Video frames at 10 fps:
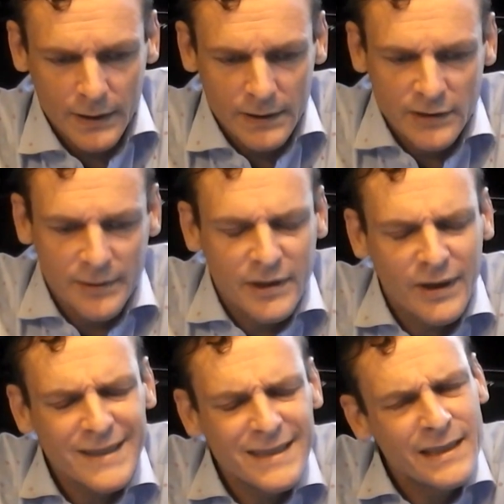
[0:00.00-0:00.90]
So in
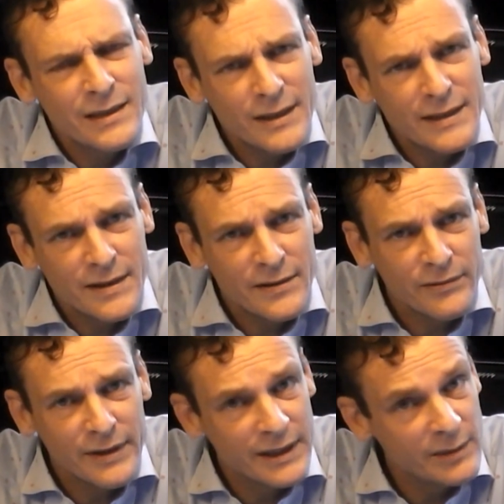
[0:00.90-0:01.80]

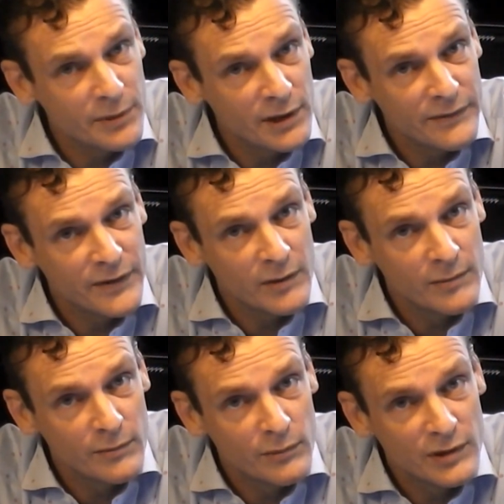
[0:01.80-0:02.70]
1993, this
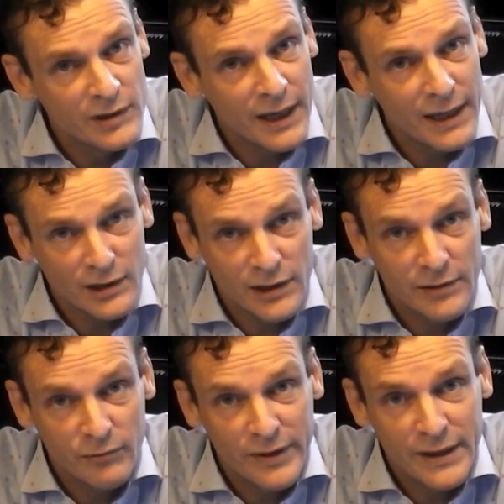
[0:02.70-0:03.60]
perfume was actually
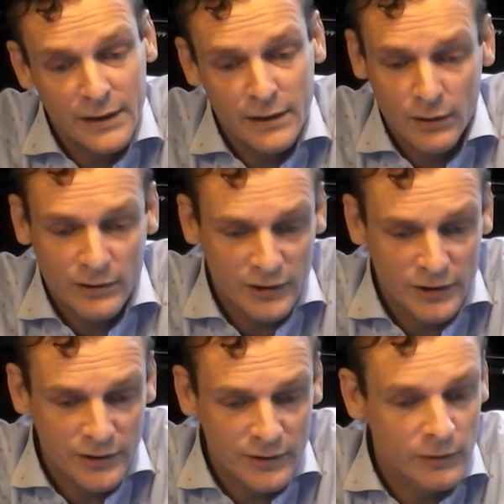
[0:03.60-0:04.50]

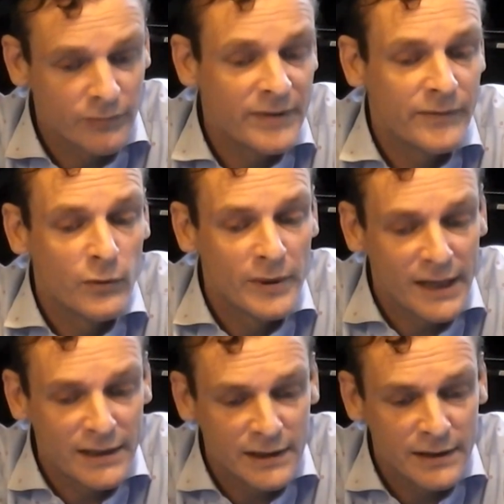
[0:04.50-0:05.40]
reconstituted or
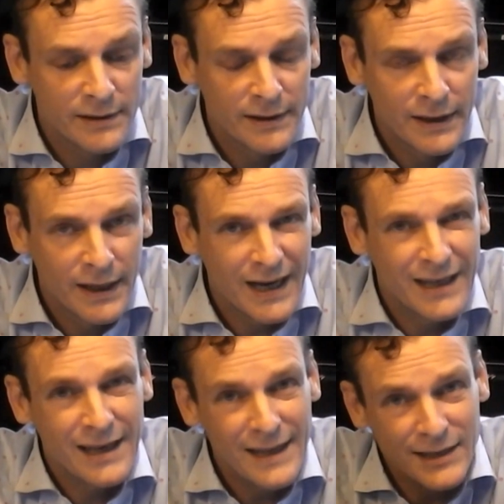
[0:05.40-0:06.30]
reformulated, and
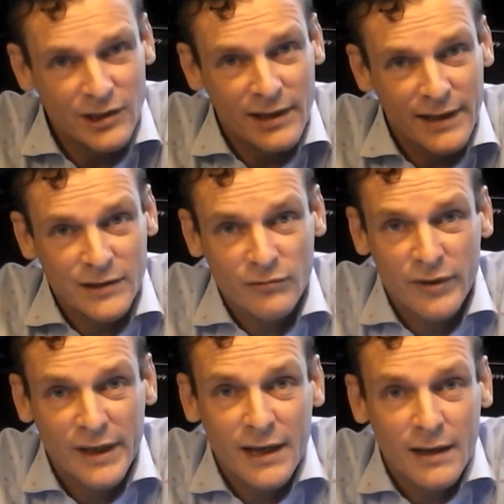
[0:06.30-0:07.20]
allegedly it's
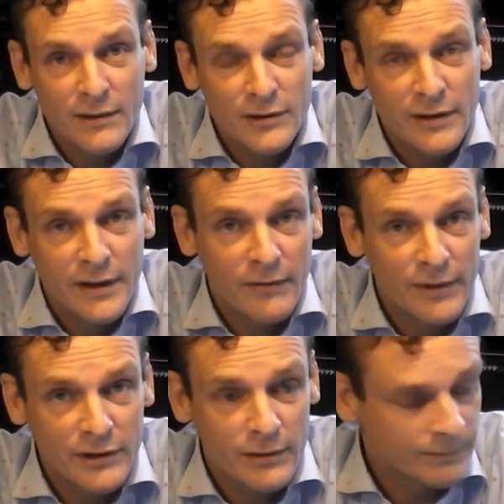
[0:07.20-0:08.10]
really close to the
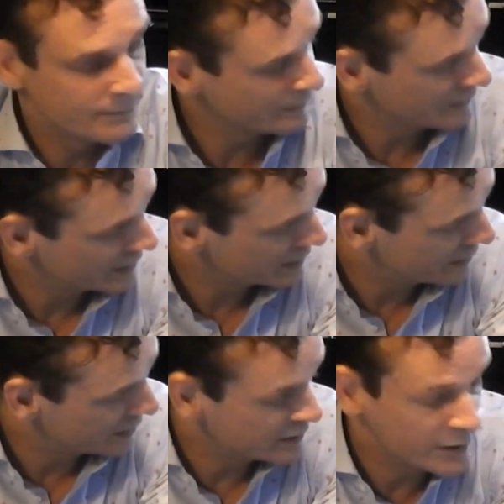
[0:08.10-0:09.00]
original,
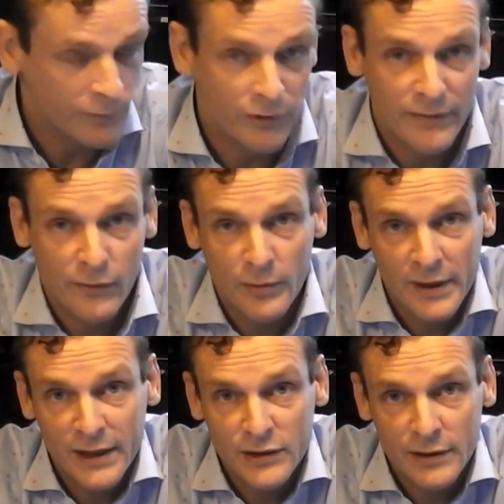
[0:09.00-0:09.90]
this new
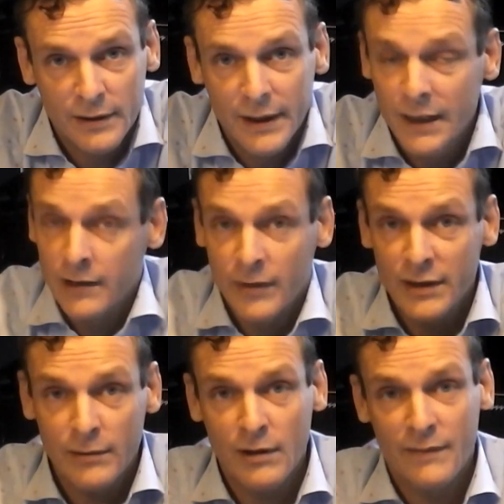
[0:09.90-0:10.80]
reformulation. Now I
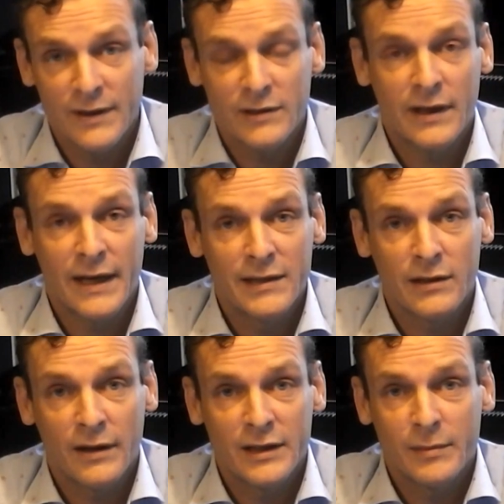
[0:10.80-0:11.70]
don't know if that's the case,
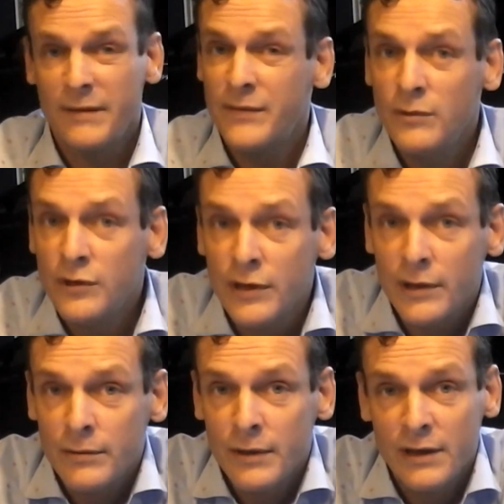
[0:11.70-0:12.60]
guys, but if you
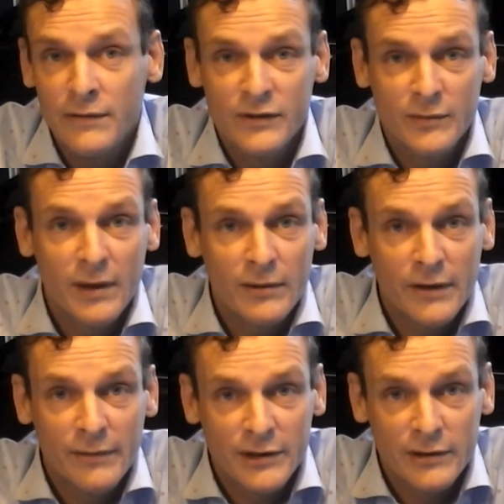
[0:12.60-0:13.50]
do and you've smelt the
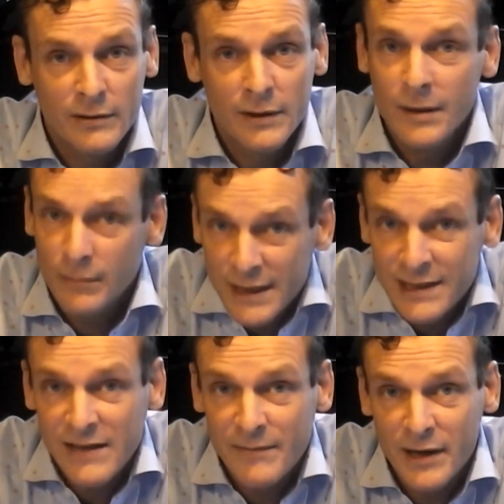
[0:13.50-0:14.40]
original,
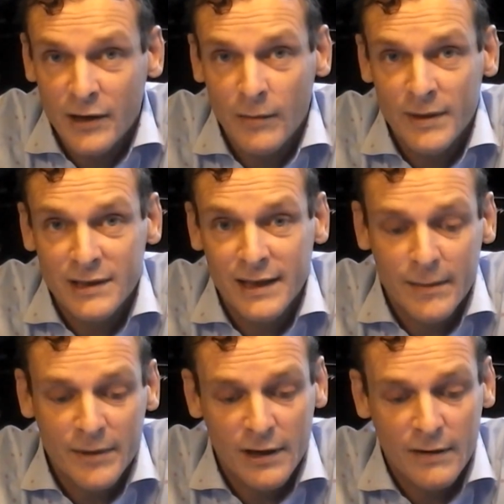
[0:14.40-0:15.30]
please leave me a comment and
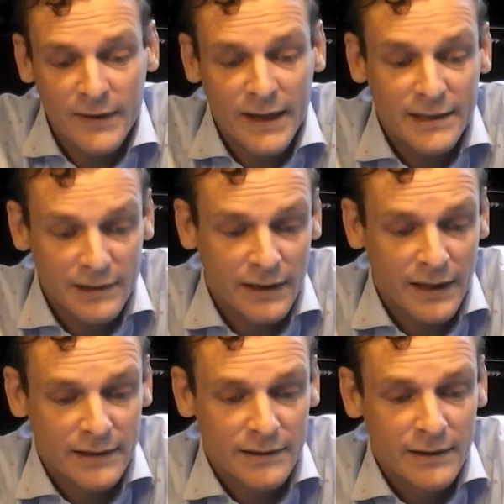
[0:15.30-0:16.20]
let me know if that is the
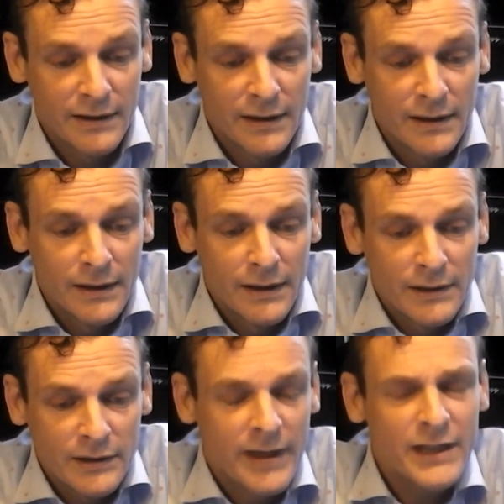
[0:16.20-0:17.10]
case.
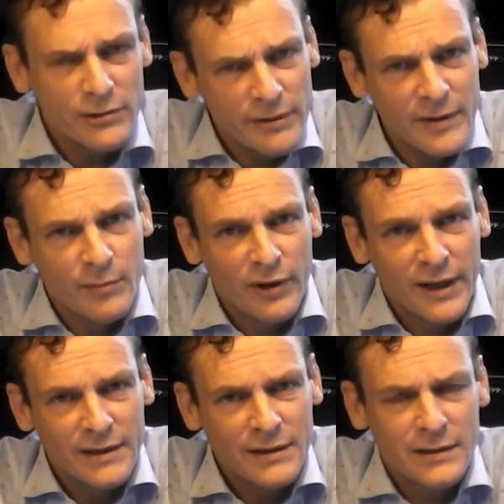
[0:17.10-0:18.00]
So history of the
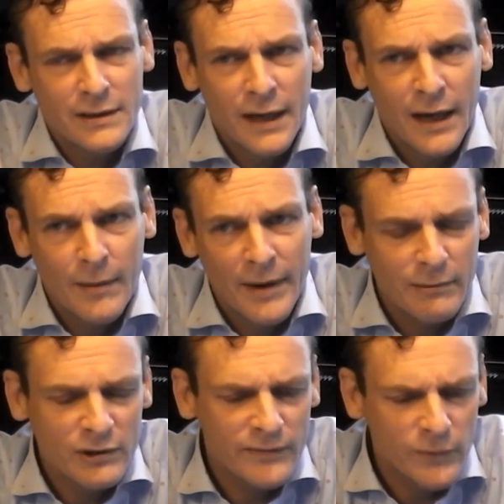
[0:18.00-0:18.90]
brand, it
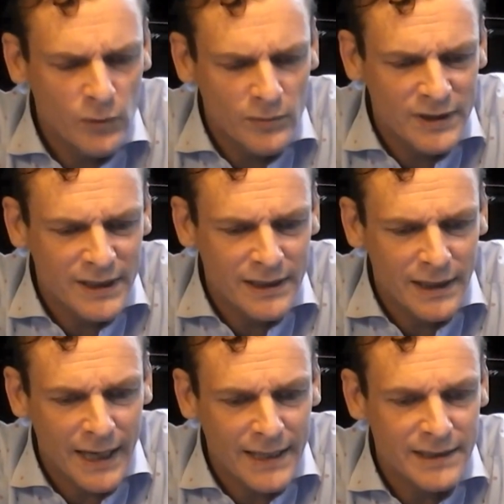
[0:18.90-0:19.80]
was formed
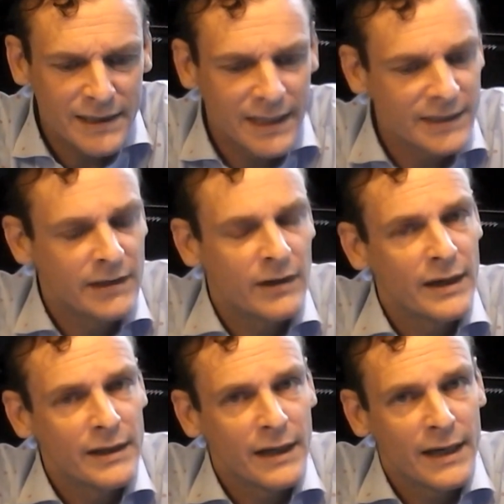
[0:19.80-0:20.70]
in
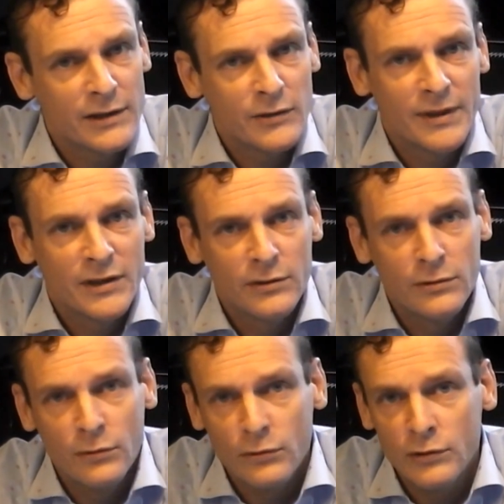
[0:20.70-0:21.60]
1889 at
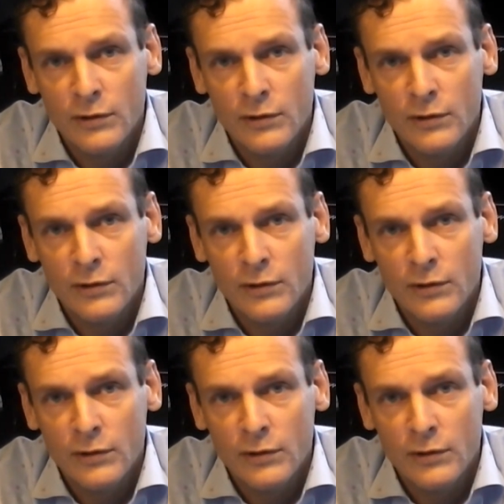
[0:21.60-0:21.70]
22 Rue de